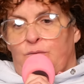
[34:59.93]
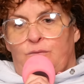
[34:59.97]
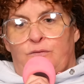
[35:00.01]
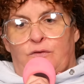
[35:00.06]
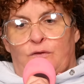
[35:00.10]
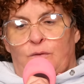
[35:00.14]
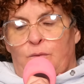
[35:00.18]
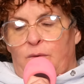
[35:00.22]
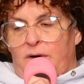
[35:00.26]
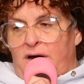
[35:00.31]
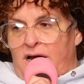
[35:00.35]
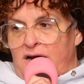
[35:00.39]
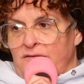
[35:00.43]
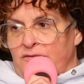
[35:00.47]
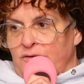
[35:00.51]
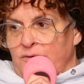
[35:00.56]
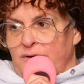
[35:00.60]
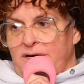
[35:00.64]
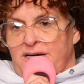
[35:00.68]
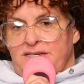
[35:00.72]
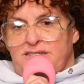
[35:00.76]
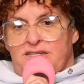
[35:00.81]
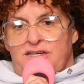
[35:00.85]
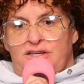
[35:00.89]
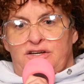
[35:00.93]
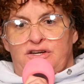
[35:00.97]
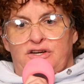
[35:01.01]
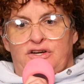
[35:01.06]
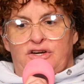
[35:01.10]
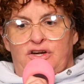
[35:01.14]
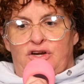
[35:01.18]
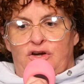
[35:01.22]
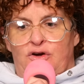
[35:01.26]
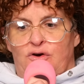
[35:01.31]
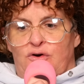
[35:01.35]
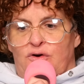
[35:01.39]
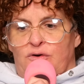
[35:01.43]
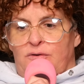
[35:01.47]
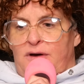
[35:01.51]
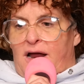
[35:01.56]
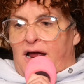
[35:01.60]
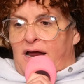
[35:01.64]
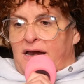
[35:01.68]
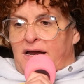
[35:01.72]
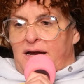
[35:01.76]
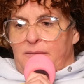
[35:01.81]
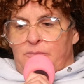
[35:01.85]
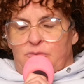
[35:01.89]
for whatever reason, you're
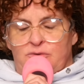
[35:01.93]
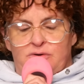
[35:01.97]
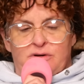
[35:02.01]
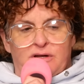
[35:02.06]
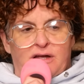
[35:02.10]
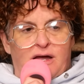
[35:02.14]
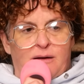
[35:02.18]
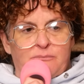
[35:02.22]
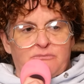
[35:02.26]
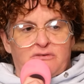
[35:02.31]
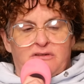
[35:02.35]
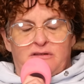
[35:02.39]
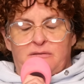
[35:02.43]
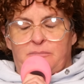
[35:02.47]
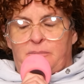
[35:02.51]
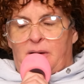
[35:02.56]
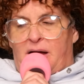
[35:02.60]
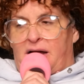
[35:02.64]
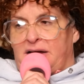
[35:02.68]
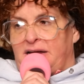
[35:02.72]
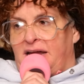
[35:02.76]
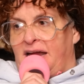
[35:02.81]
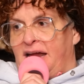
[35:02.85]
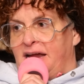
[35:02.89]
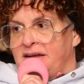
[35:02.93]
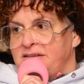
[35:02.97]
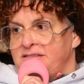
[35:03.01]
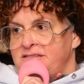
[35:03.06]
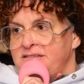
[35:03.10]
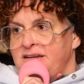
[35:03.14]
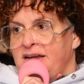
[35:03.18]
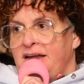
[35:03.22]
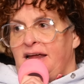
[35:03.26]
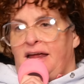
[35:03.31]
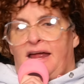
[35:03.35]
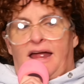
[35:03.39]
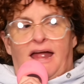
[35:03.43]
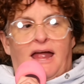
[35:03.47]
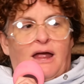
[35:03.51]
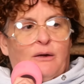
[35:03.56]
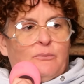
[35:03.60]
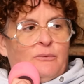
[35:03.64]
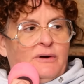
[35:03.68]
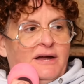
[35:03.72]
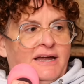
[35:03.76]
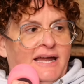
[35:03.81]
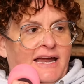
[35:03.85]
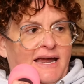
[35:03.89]
not able to come to the podcast,
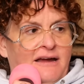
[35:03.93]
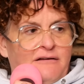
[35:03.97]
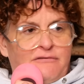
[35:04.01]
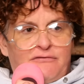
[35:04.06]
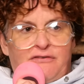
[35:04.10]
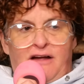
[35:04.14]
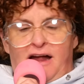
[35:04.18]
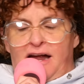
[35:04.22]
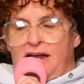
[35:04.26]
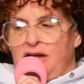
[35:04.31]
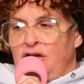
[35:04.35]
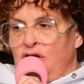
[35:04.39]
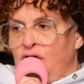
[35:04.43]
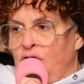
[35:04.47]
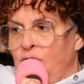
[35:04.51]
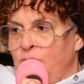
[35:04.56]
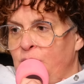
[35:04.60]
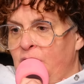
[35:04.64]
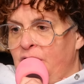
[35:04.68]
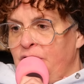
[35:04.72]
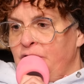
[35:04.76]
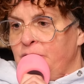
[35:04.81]
and we can't find no